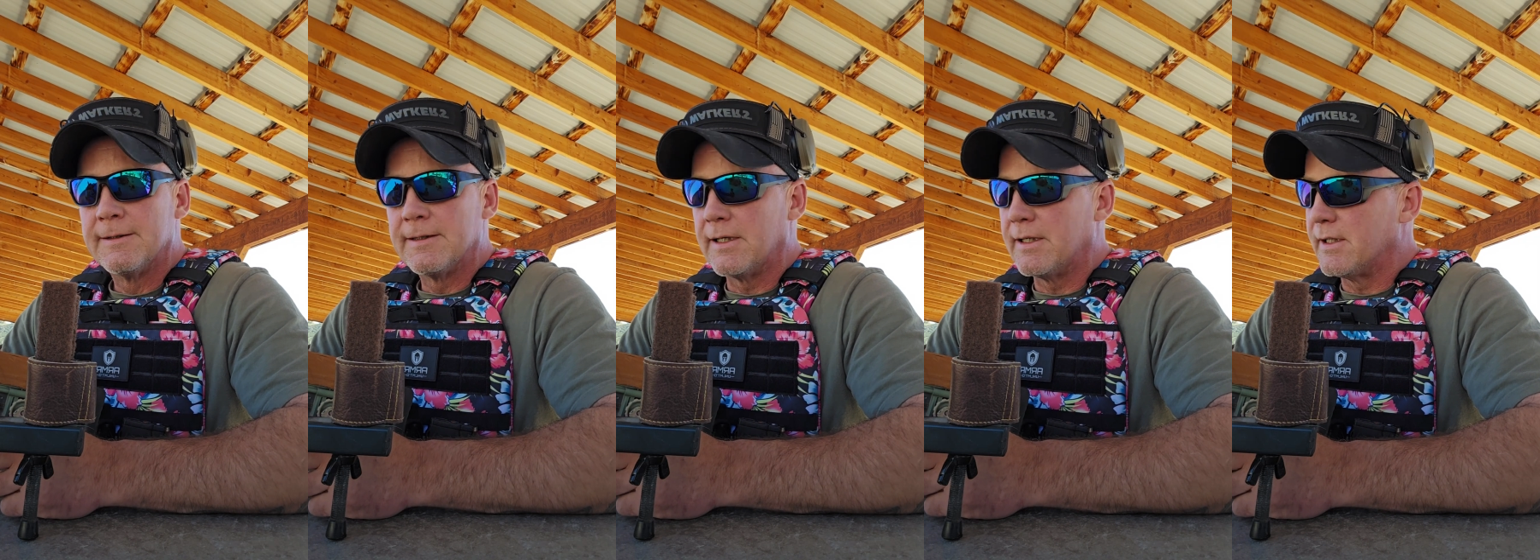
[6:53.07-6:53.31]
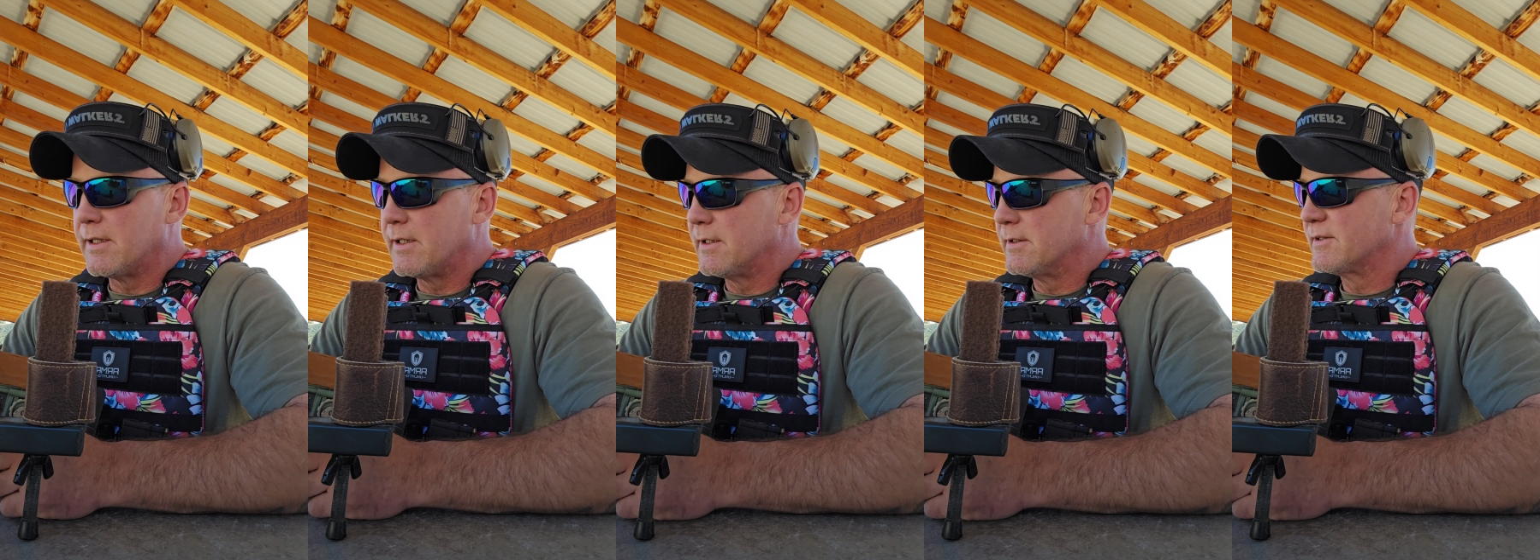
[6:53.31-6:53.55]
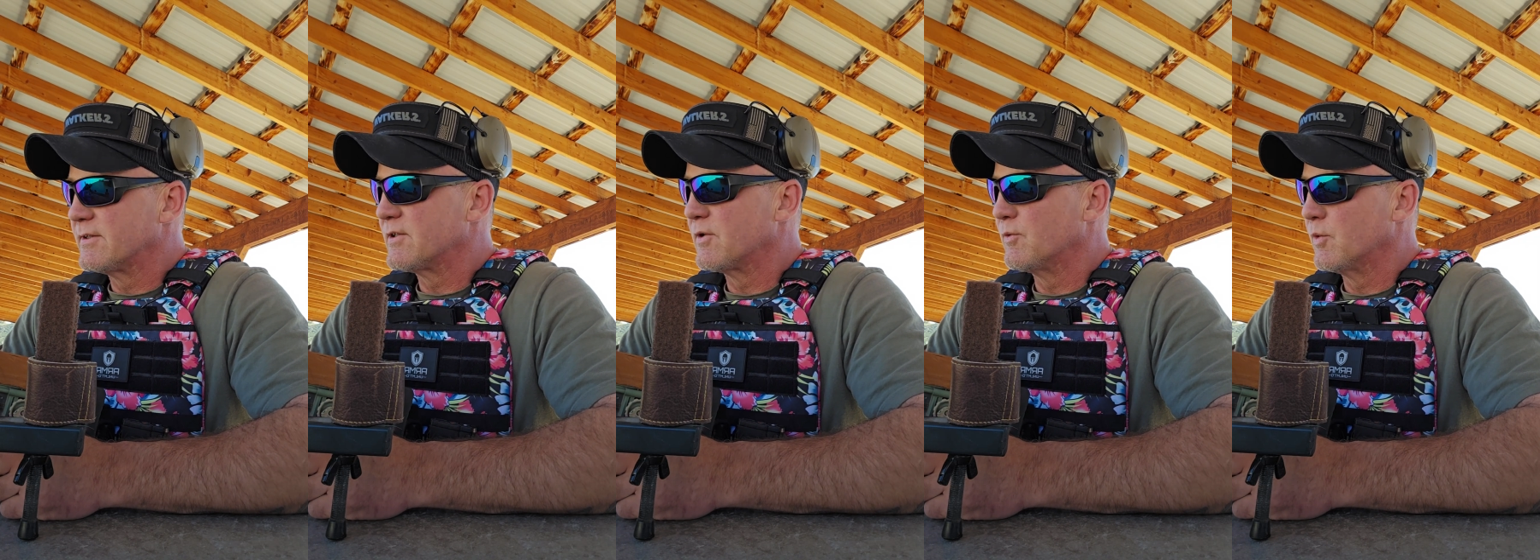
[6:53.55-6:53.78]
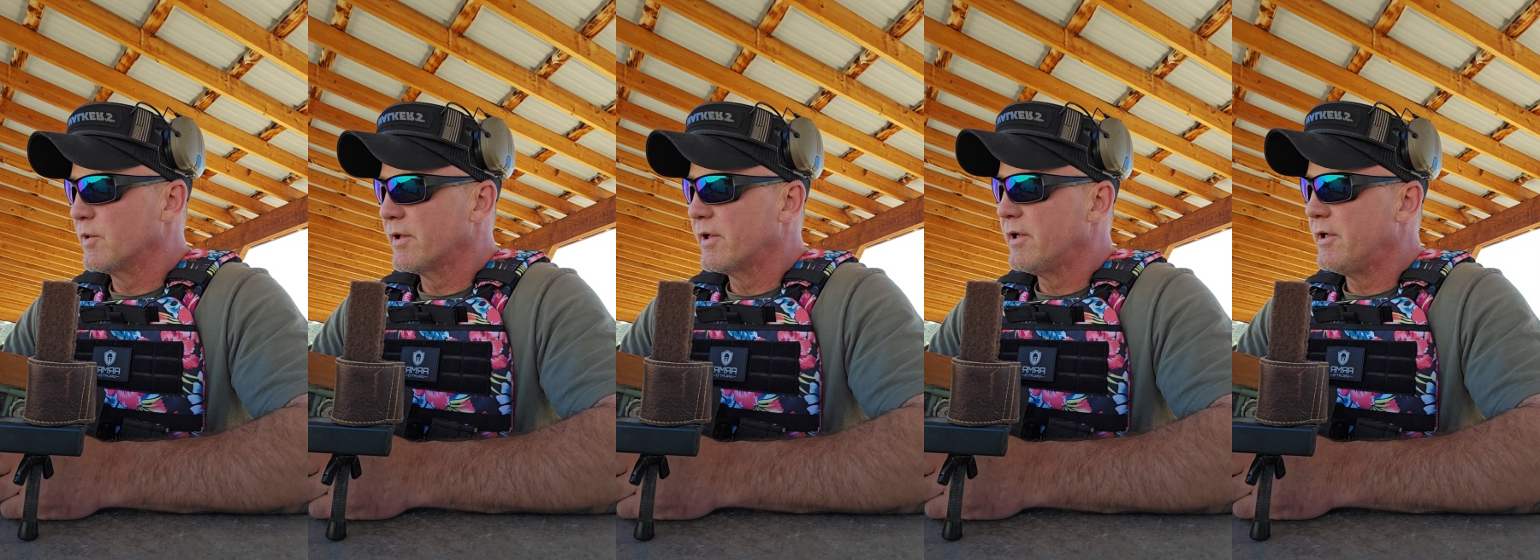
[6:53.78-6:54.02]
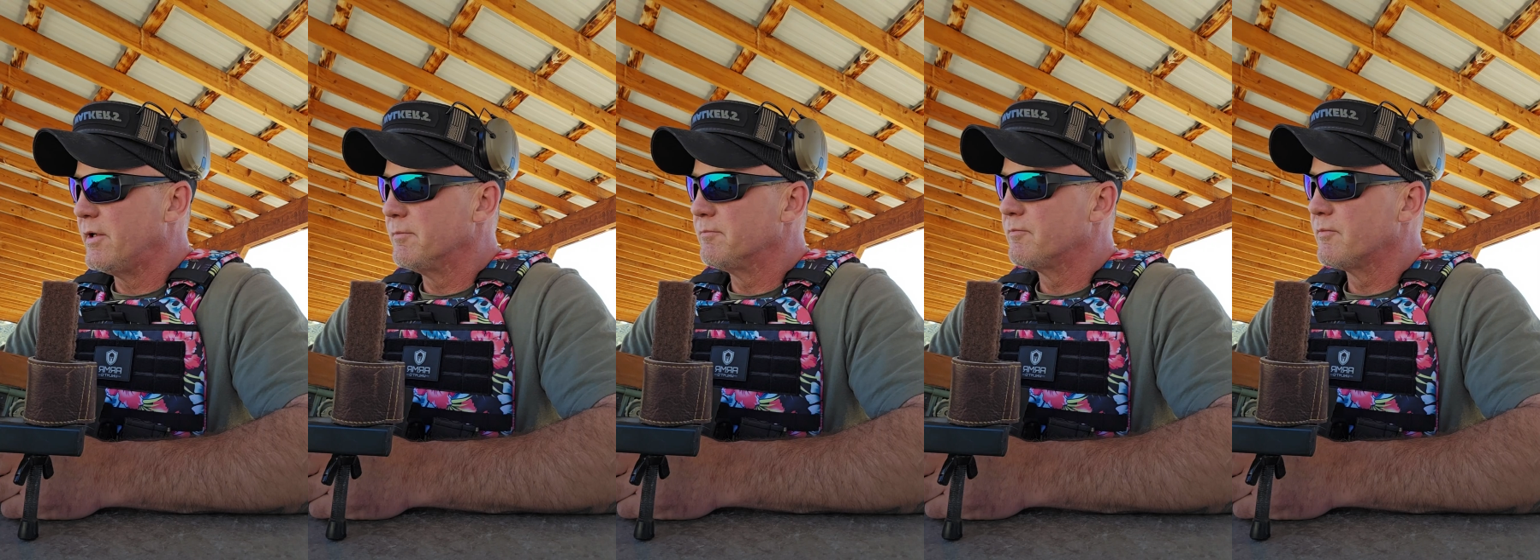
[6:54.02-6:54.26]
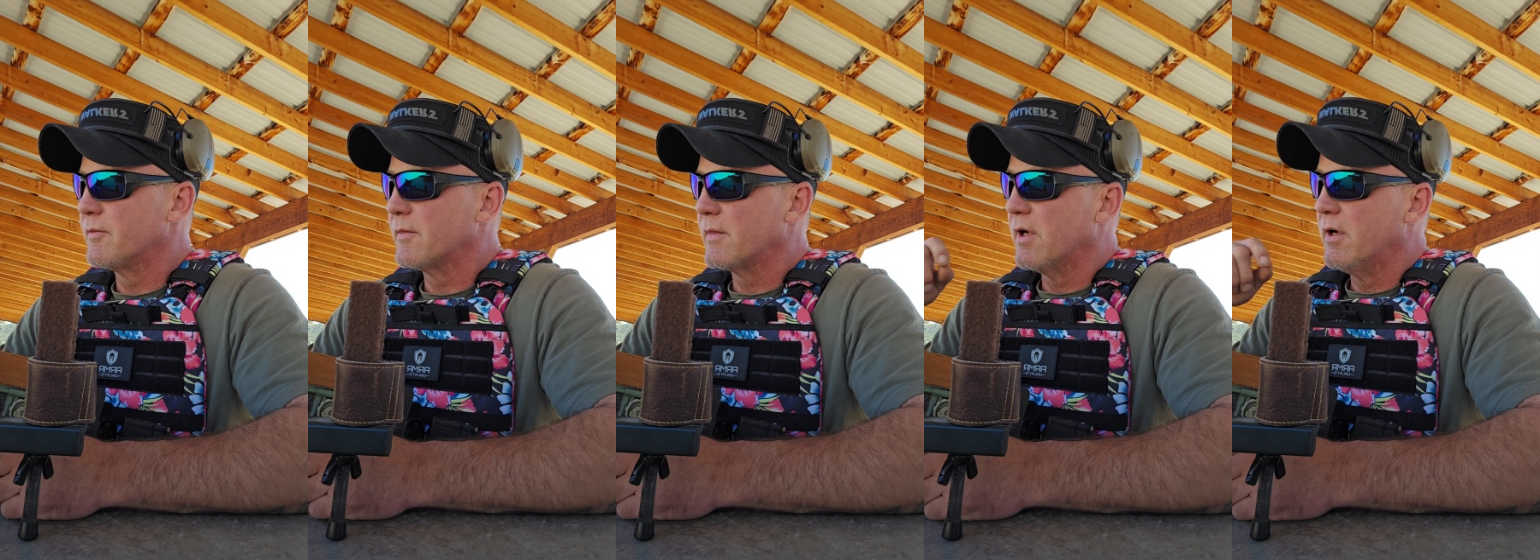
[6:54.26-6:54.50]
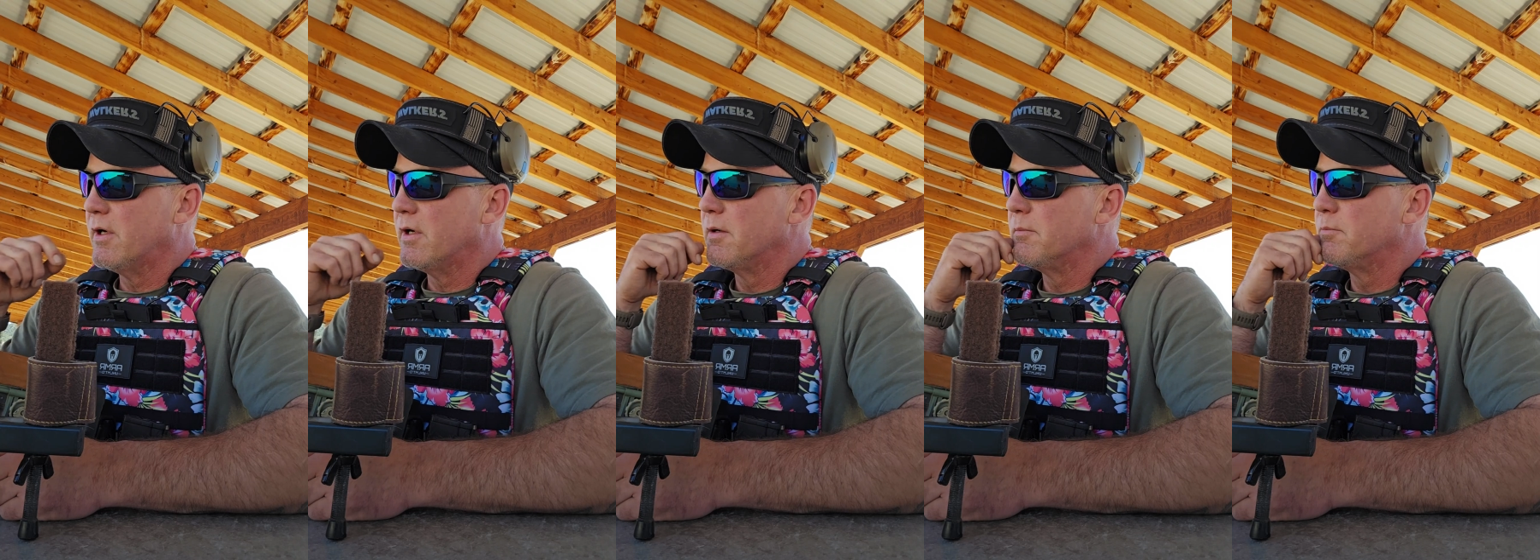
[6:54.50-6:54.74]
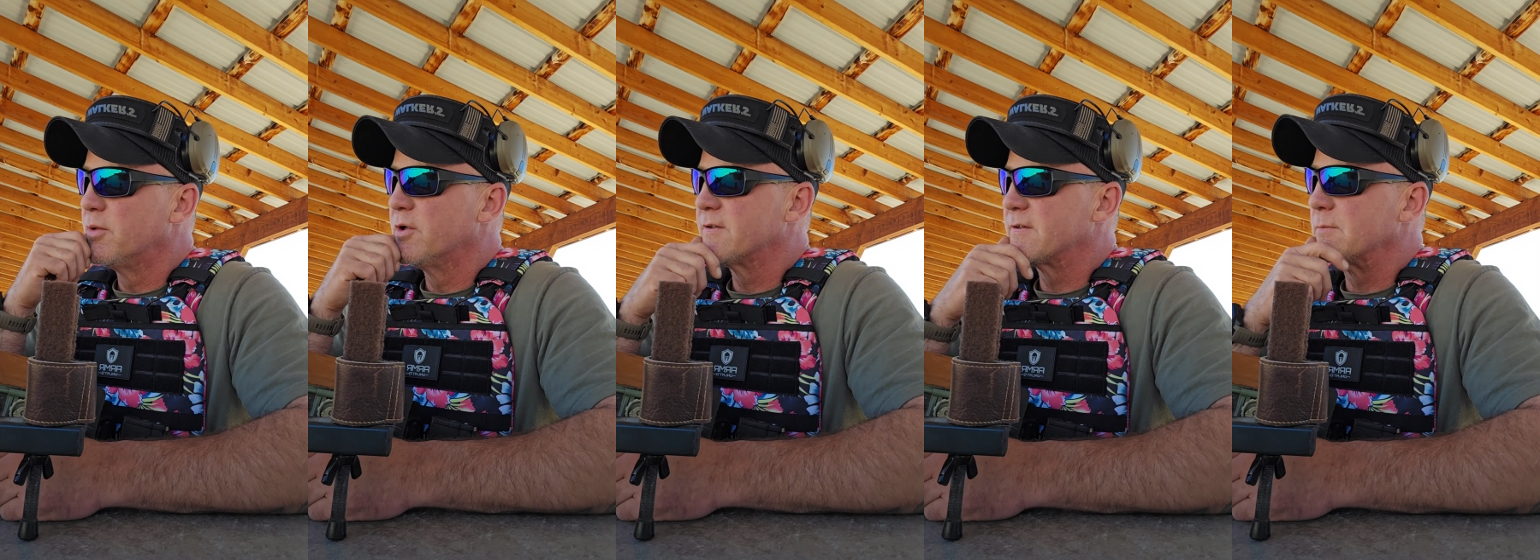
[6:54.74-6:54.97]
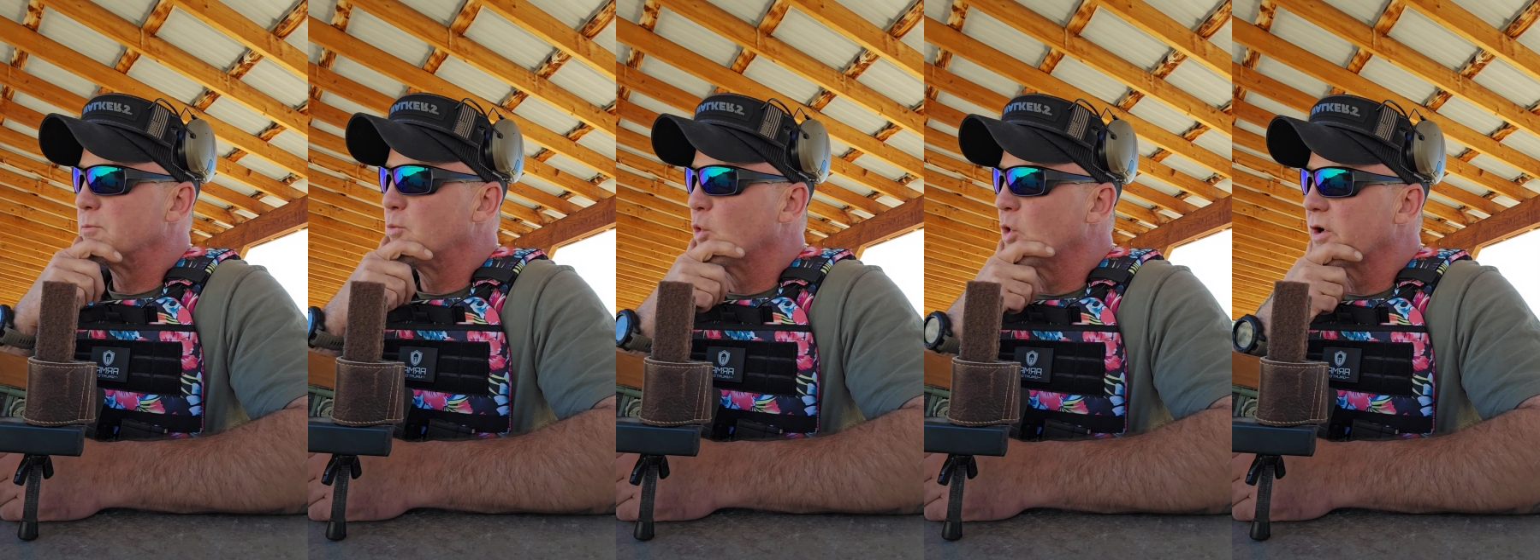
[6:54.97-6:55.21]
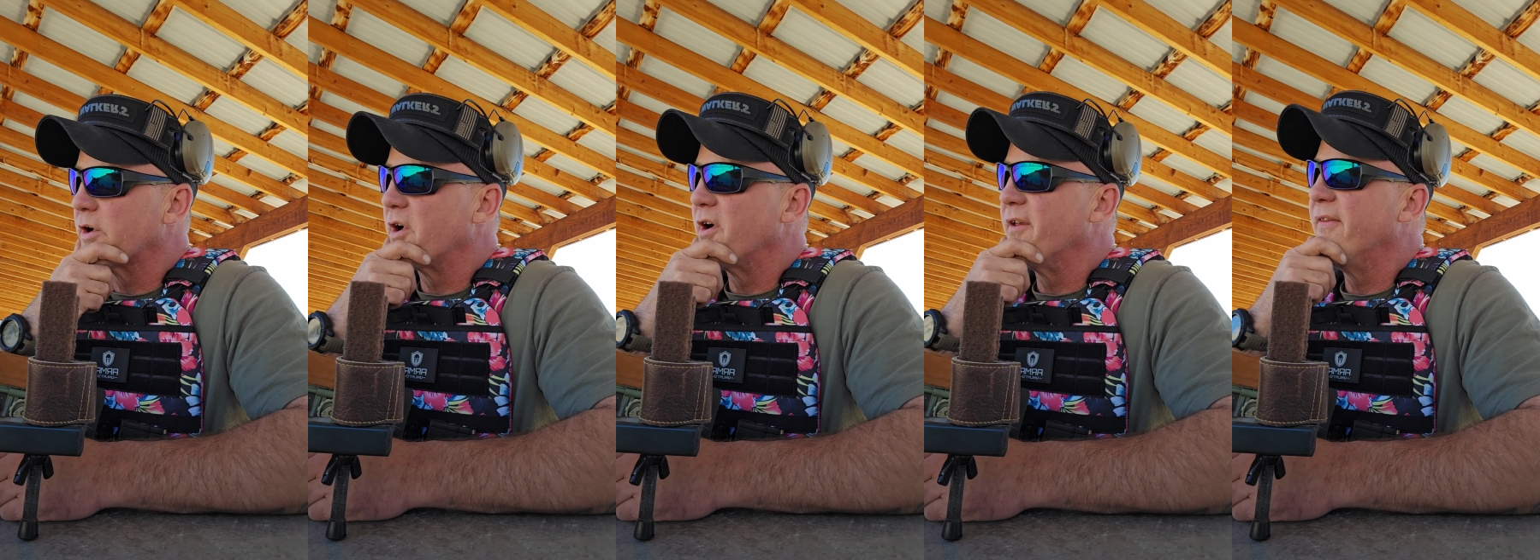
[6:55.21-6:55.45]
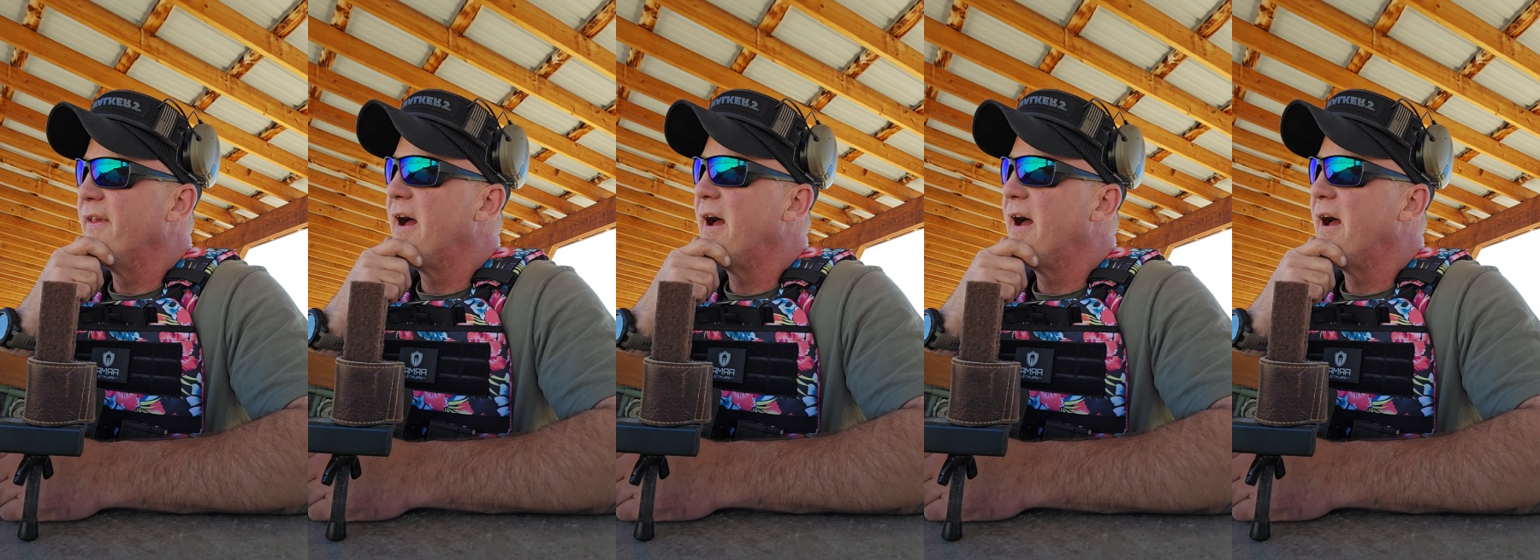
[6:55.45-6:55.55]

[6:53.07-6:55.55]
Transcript: So we're gonna put some work on